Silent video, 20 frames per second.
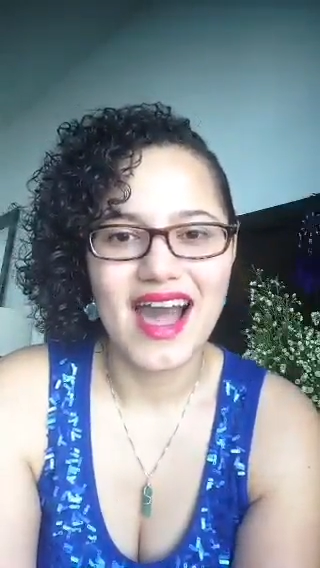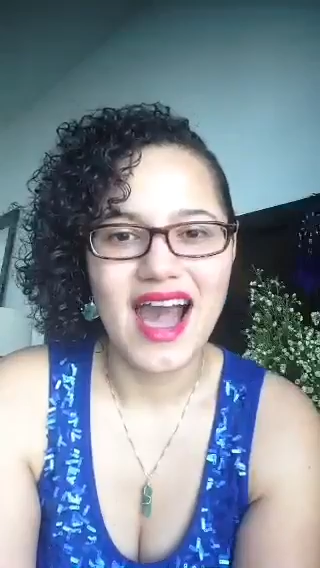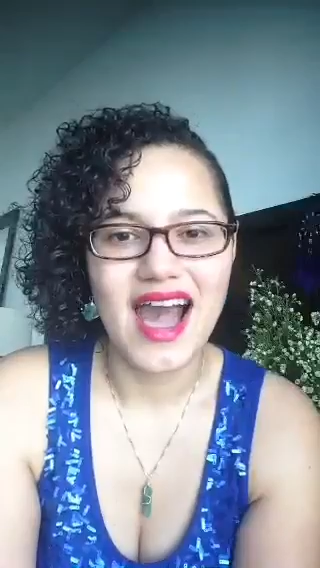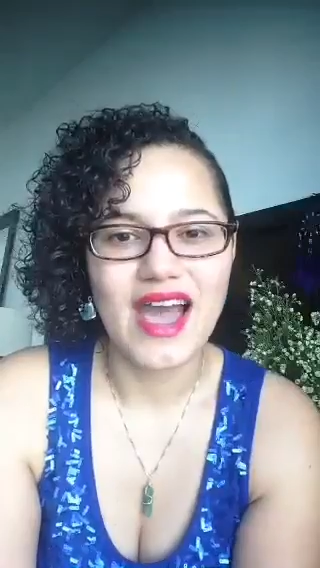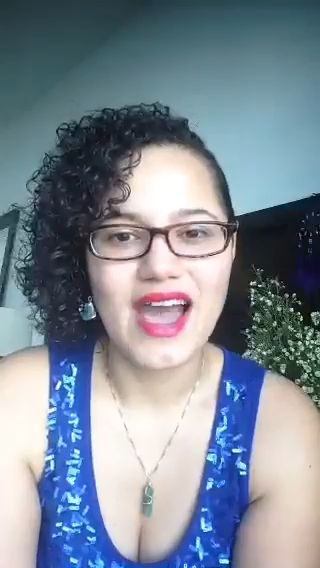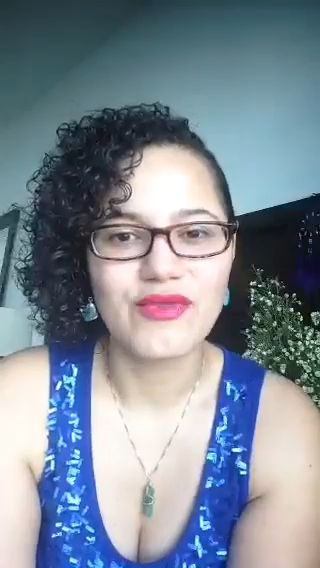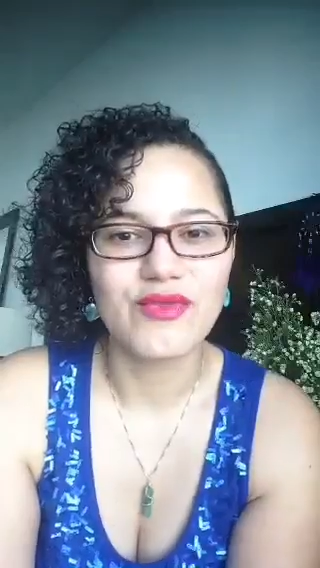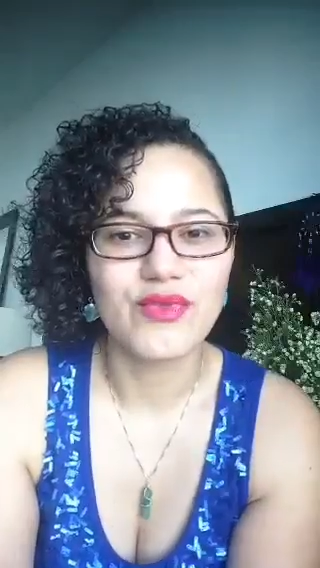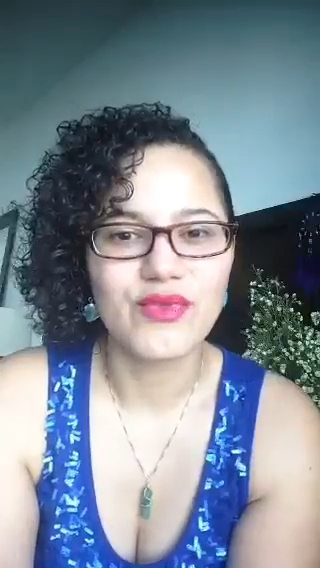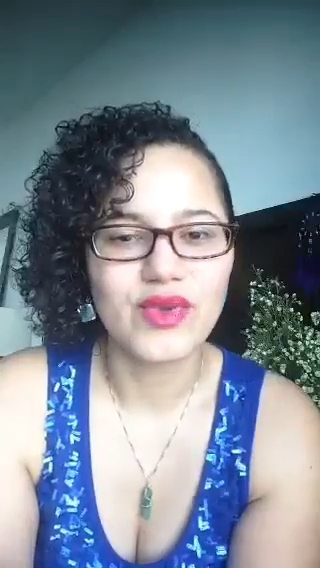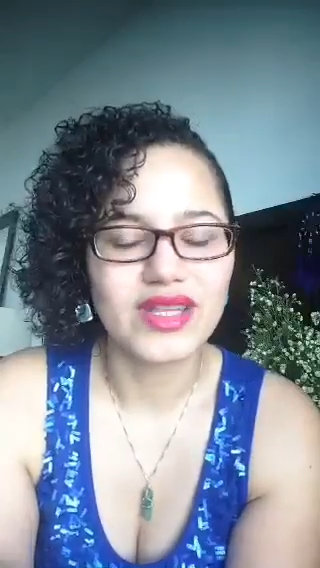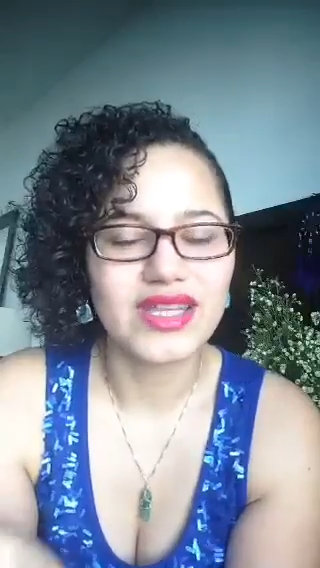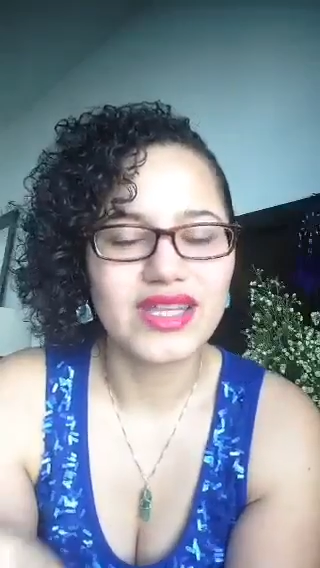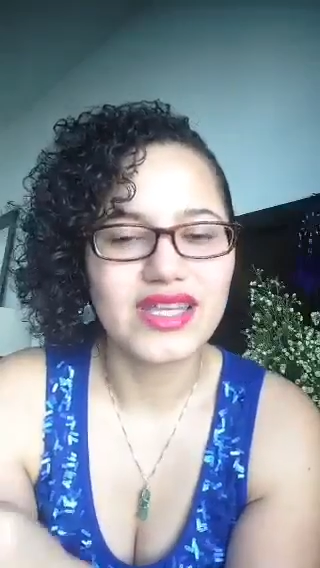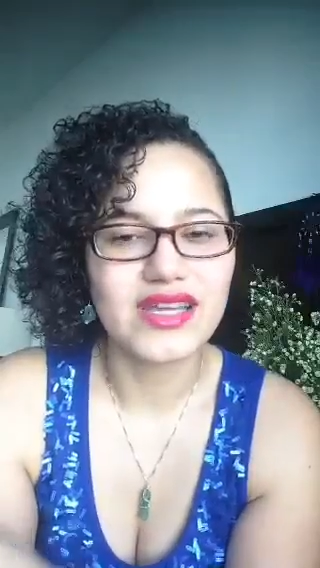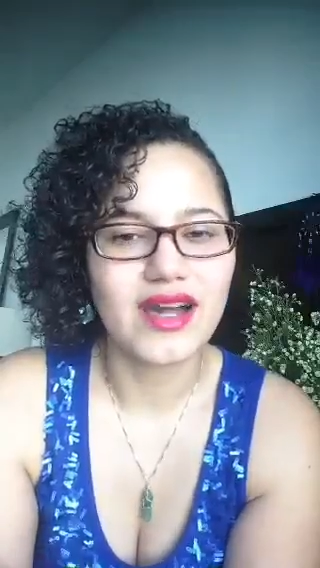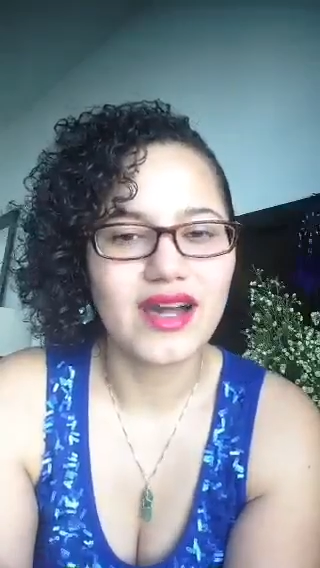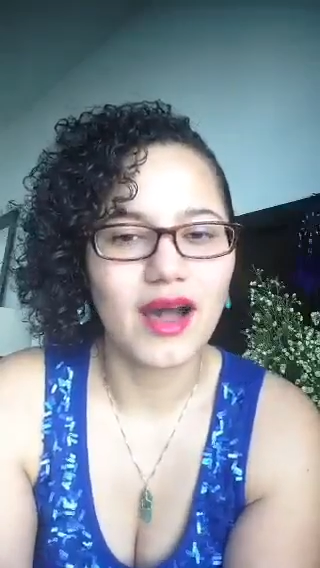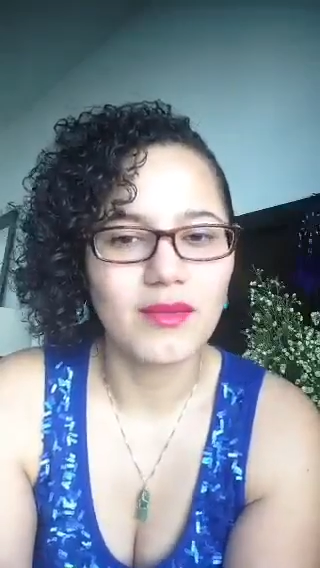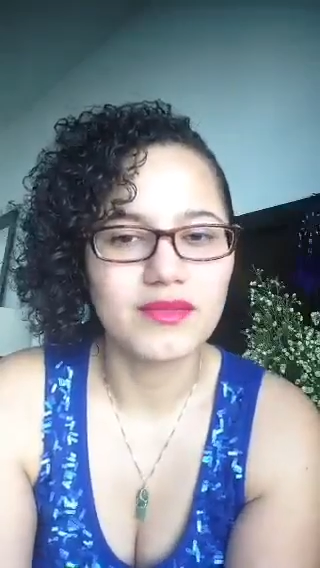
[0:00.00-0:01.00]
I've
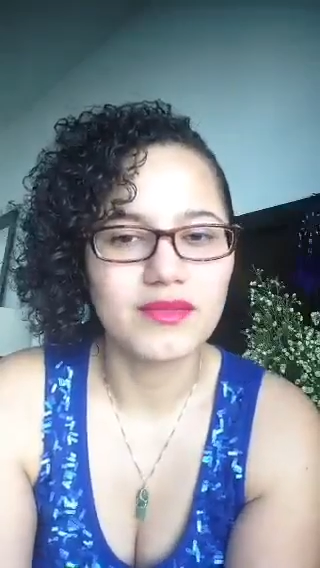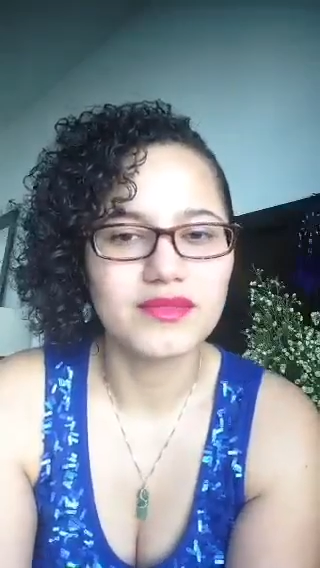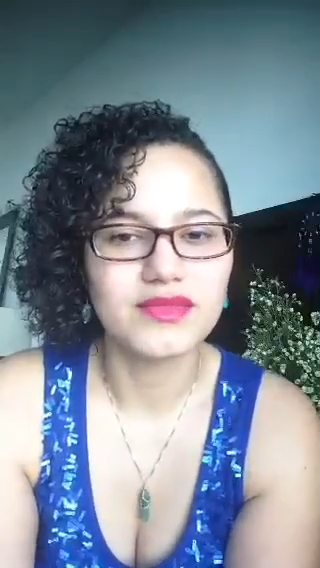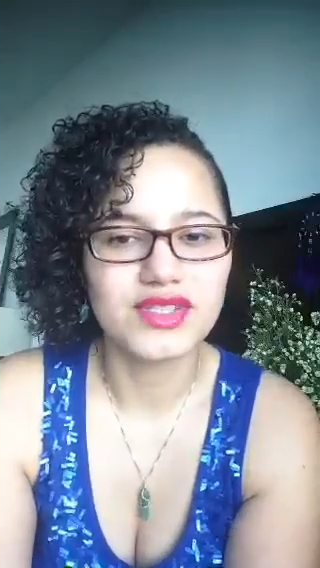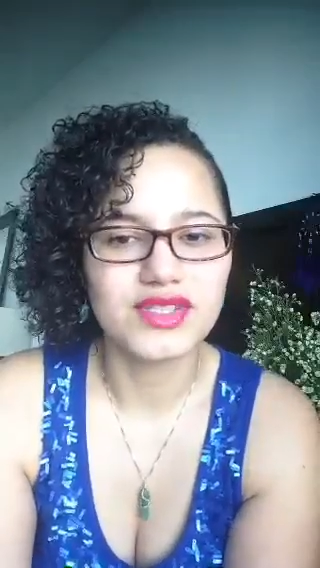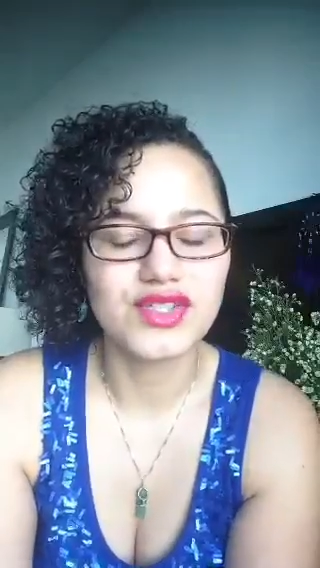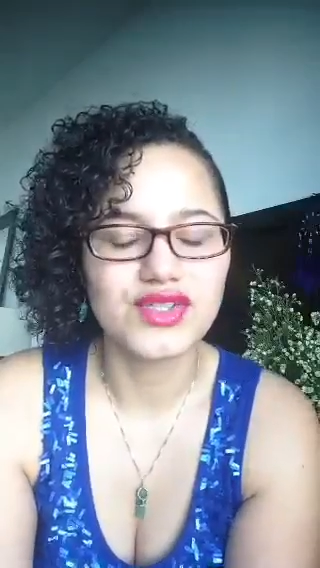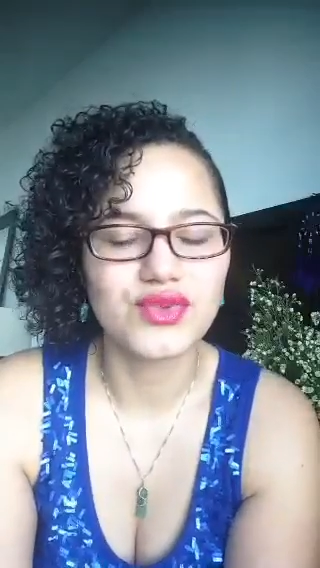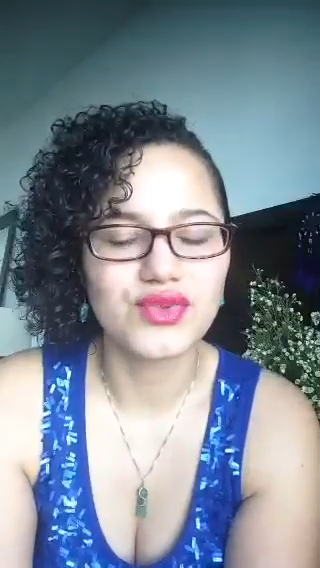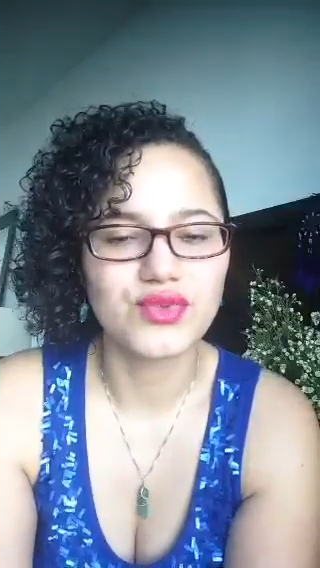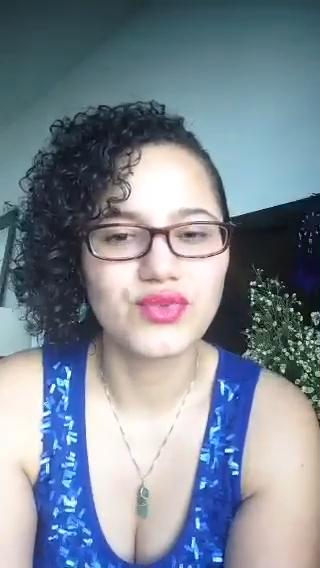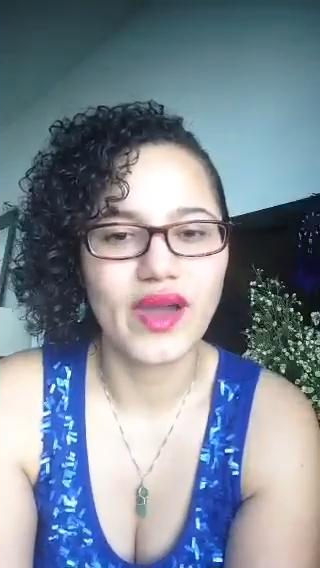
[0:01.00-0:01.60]
really come to